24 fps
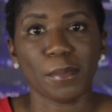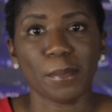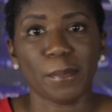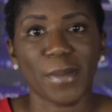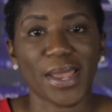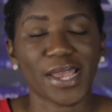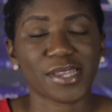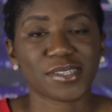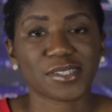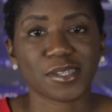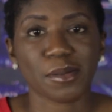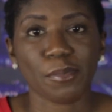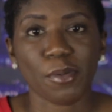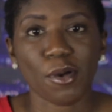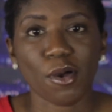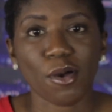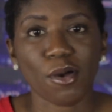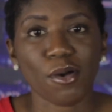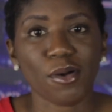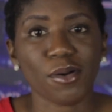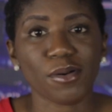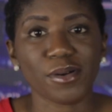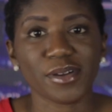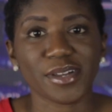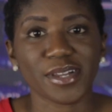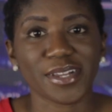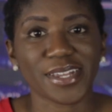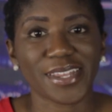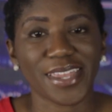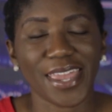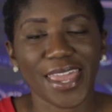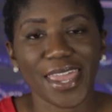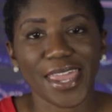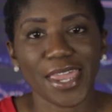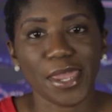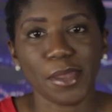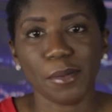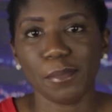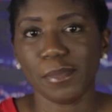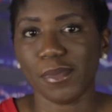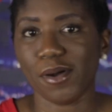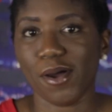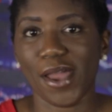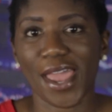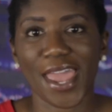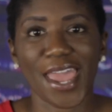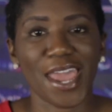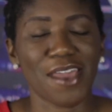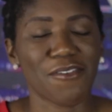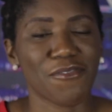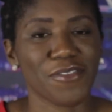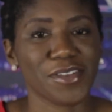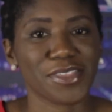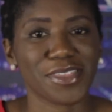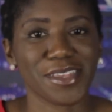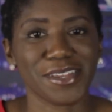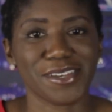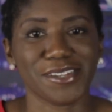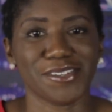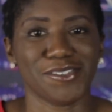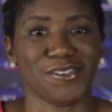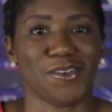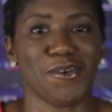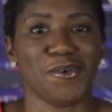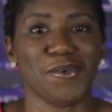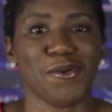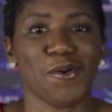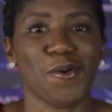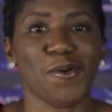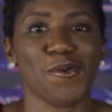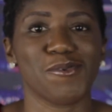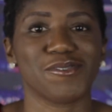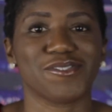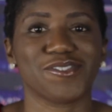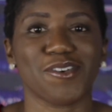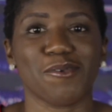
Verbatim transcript: basketball game, everything is on hold.